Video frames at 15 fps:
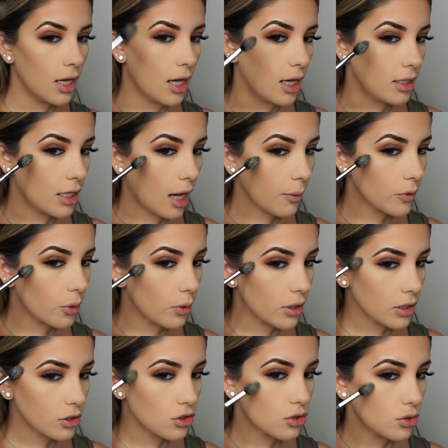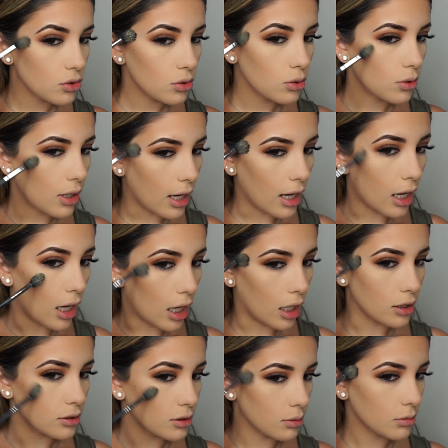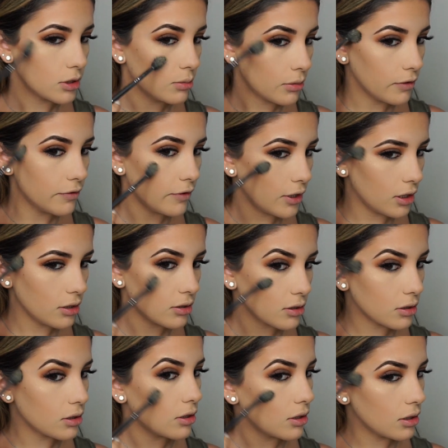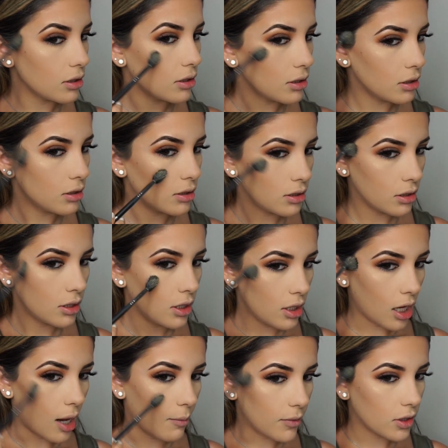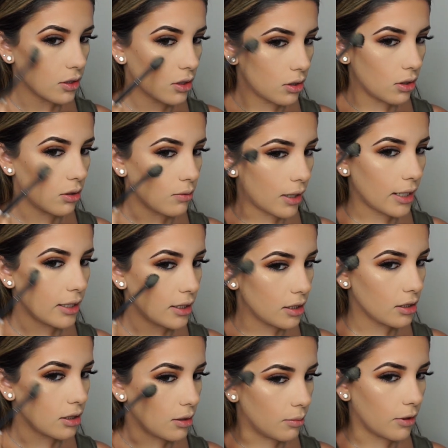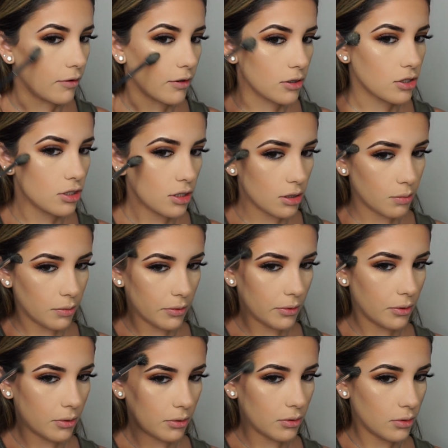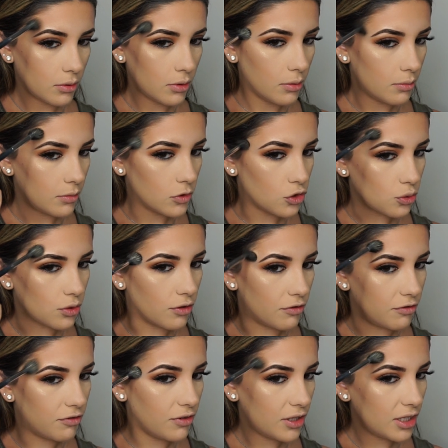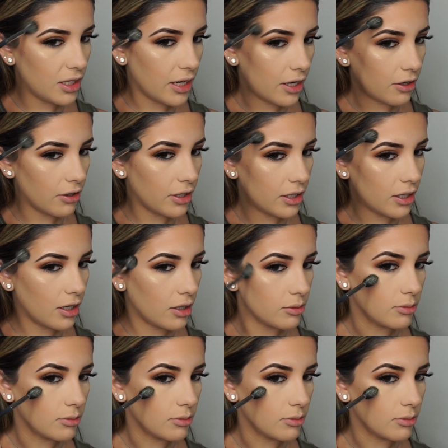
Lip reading: And now I'm going to add some to my face, girl. I'm gonna go right here above our cheekbone, do the V area.